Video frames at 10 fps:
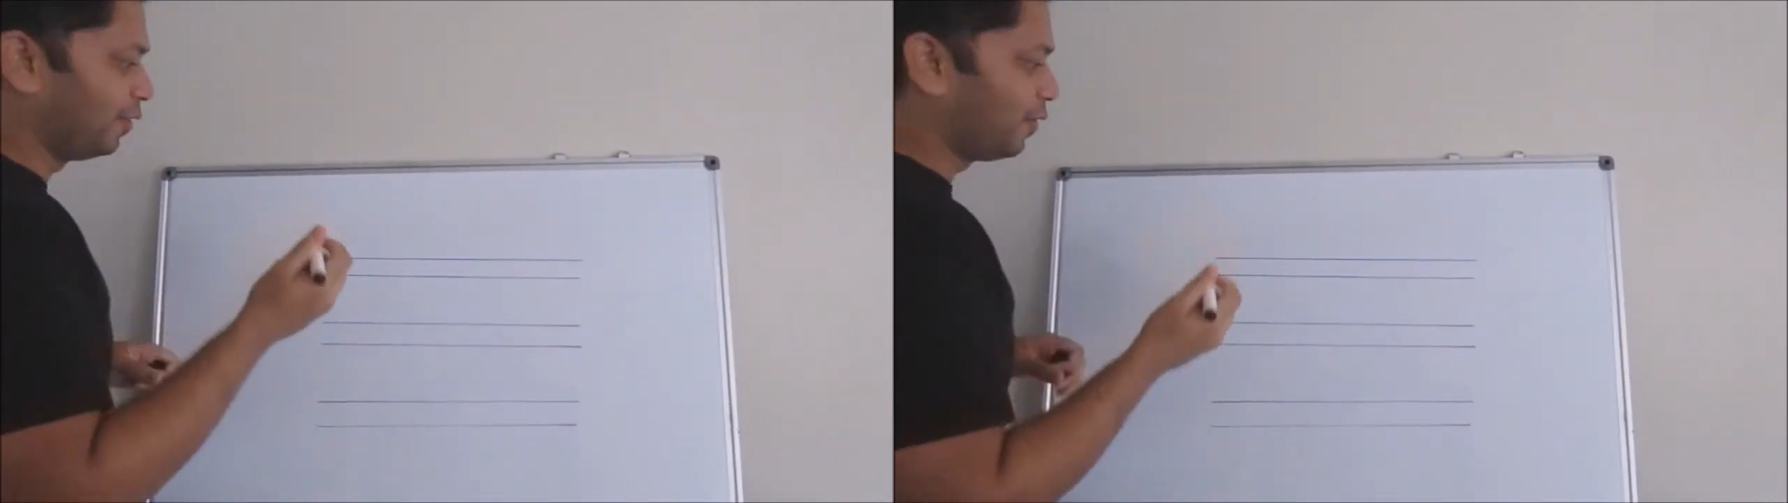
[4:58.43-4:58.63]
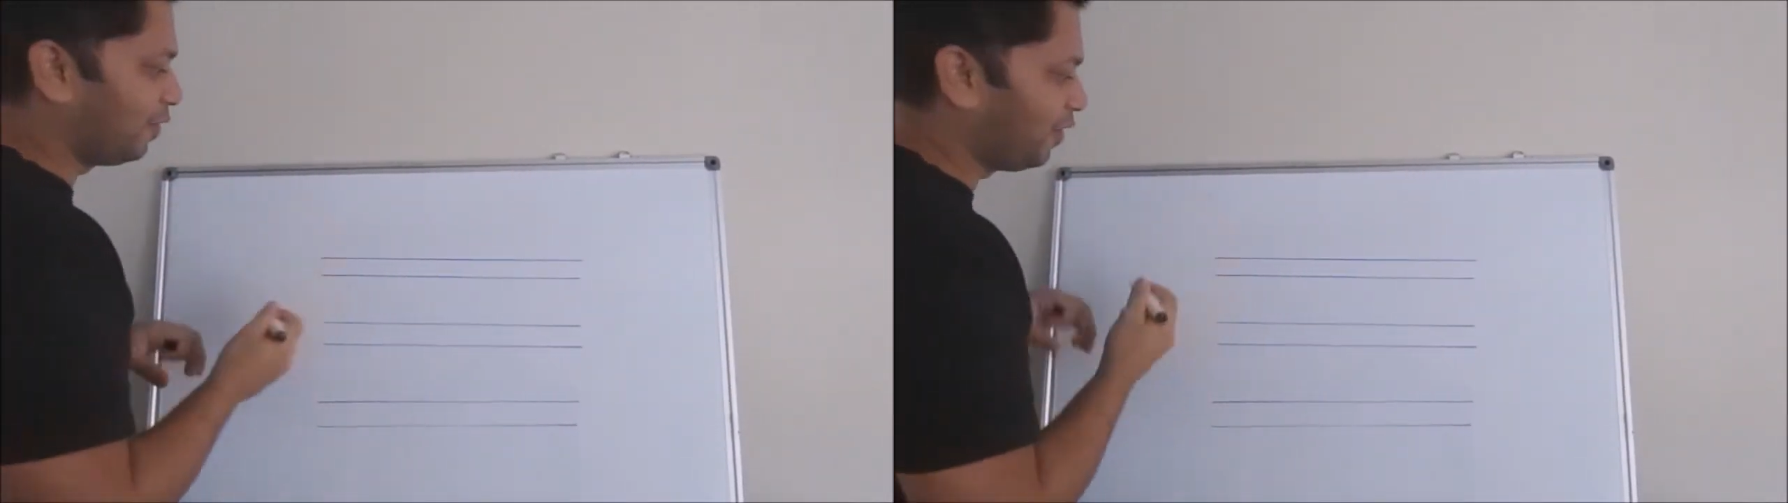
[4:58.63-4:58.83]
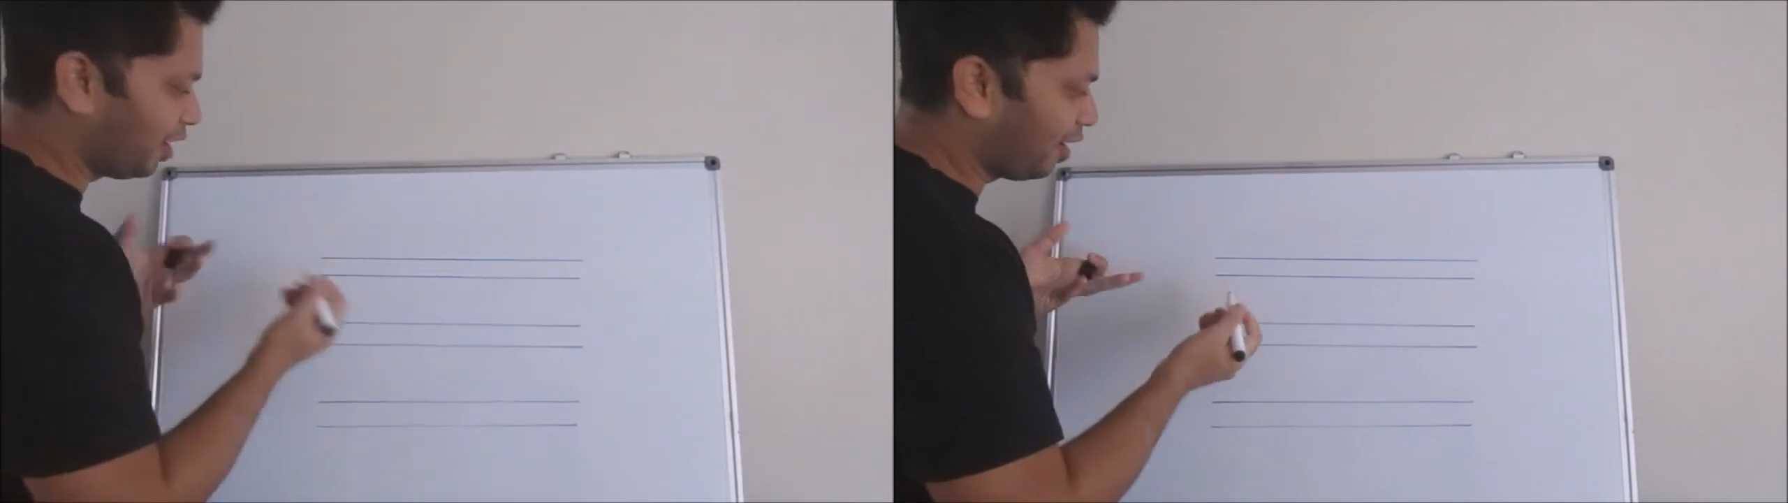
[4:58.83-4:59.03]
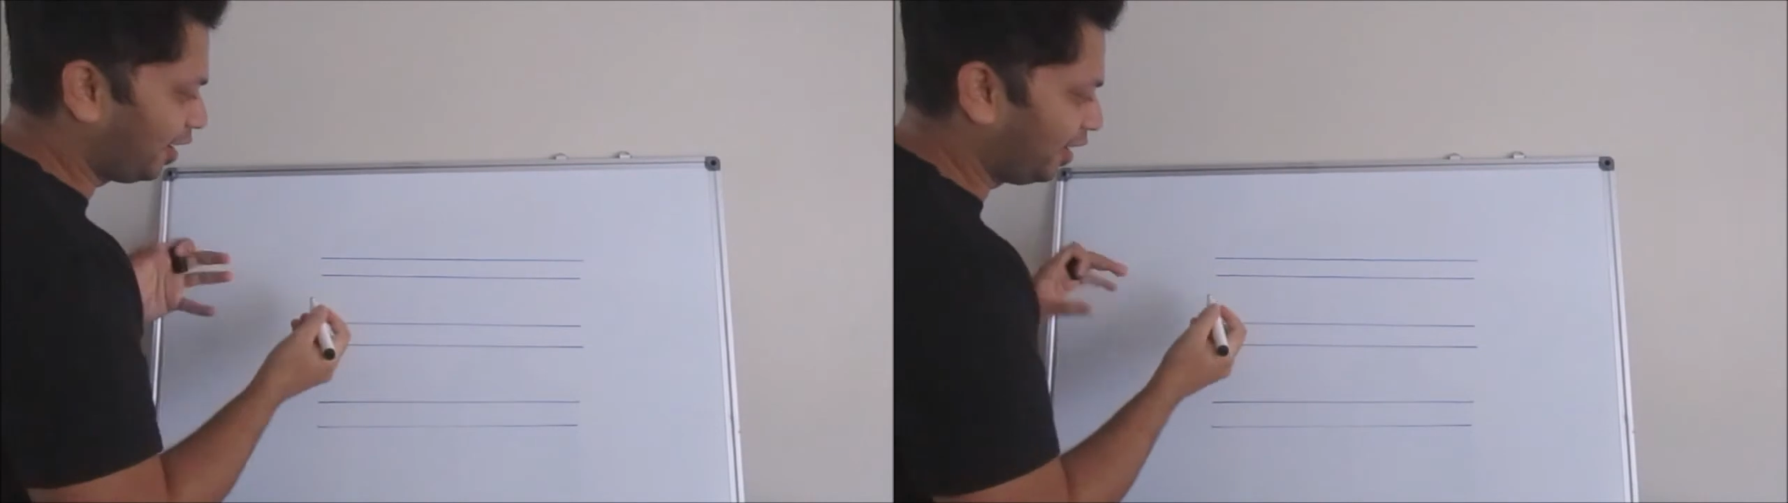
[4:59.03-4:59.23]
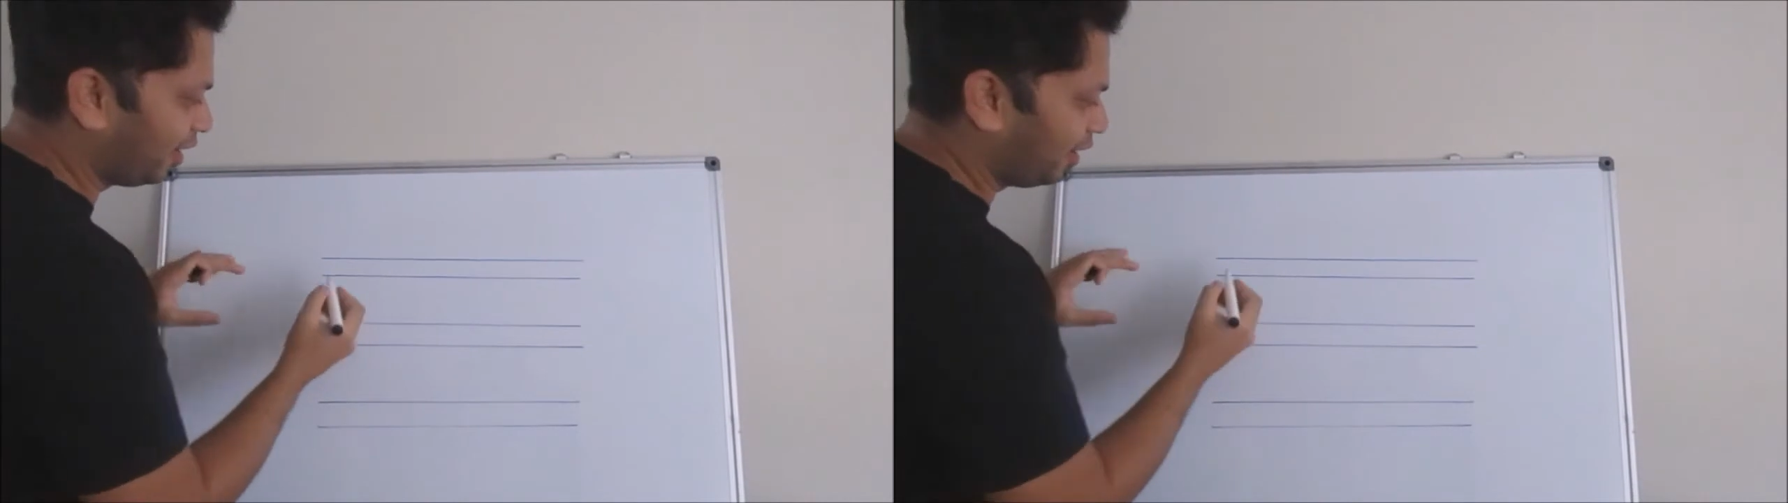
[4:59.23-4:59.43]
when we are writing